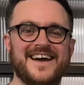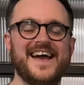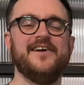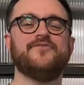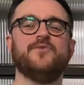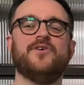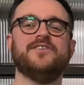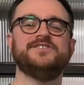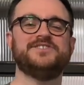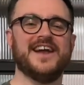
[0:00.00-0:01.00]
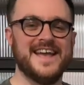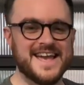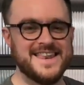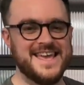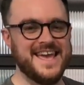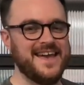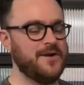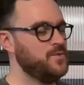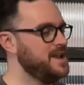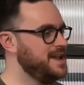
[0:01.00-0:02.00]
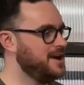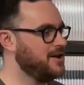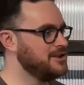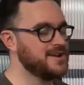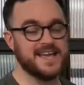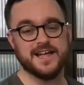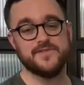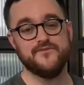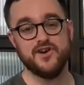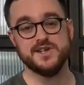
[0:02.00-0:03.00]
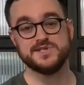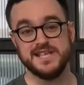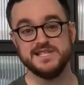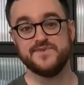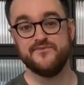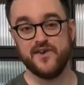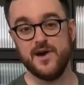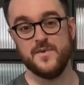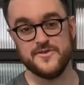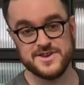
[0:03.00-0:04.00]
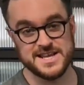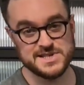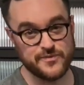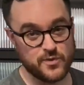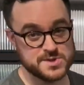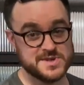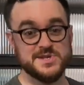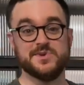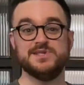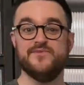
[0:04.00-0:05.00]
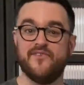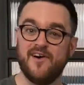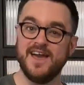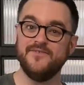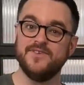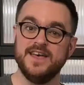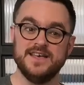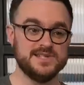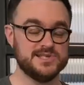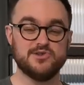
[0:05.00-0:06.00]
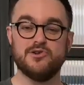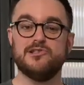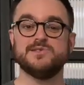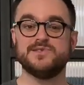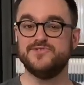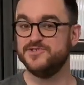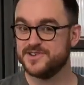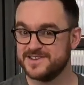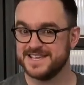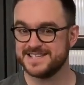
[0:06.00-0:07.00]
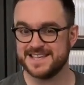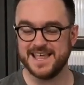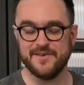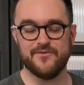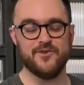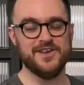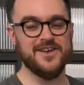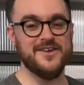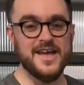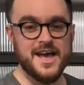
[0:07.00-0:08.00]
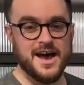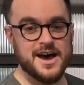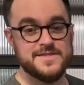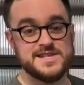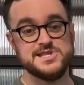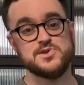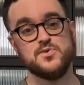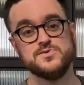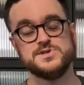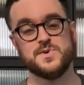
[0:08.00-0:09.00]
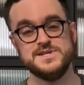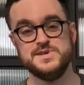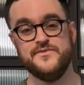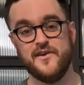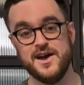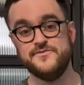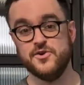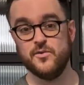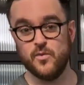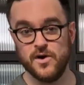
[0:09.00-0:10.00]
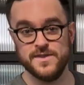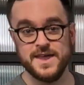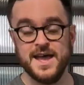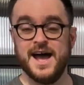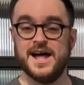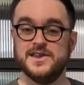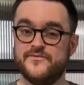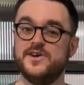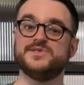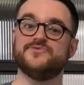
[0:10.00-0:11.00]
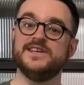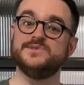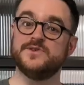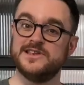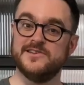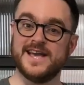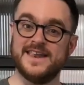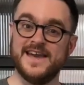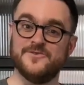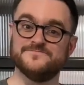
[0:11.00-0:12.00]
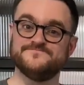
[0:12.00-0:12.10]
Hey everyone, Jay again here. We are looking at the first Neat firmware release for 2025. This has got lots of new goodies in there for you. This is called 25.1 and the first release we're going to look at now.